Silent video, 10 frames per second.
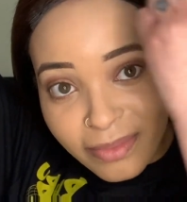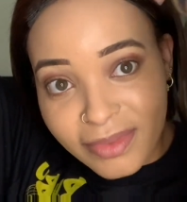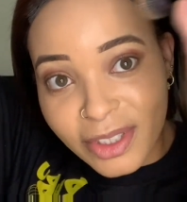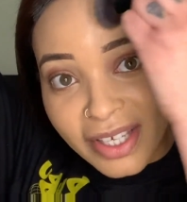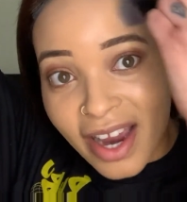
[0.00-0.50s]

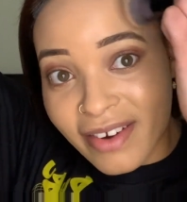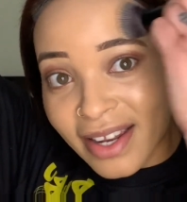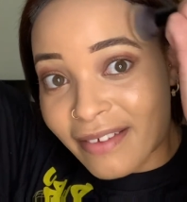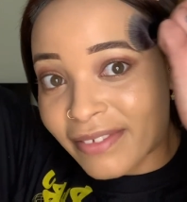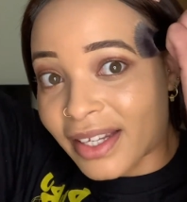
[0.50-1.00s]
to year
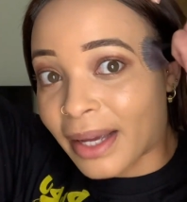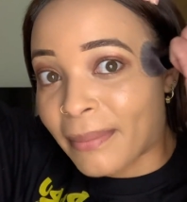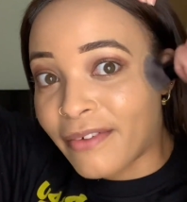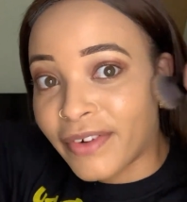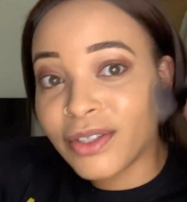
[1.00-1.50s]
11, like,
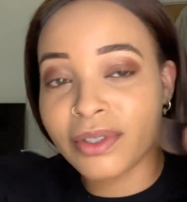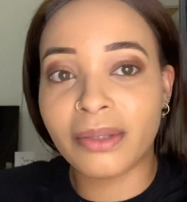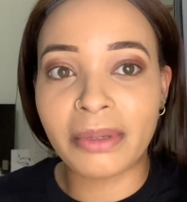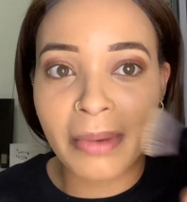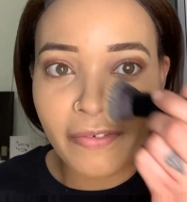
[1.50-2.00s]
my friends
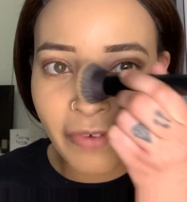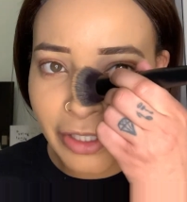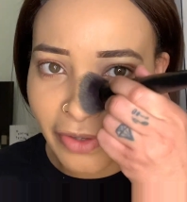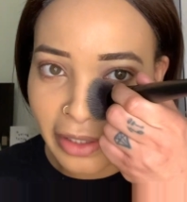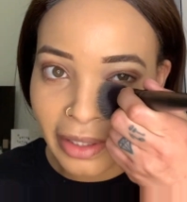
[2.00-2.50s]
wouldn't be my
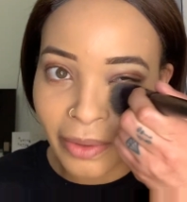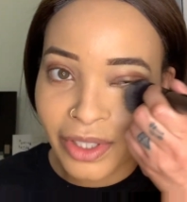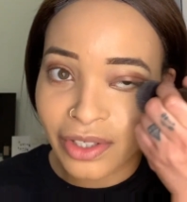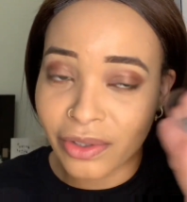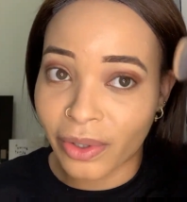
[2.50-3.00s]
friends right now,
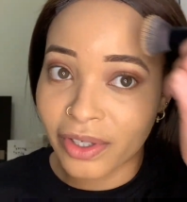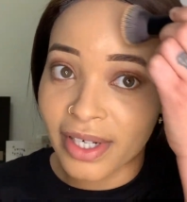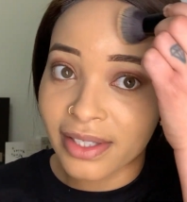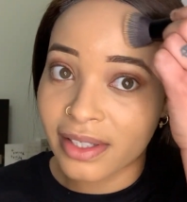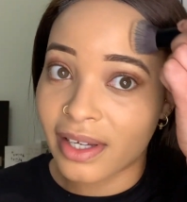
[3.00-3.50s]
which is so crazy.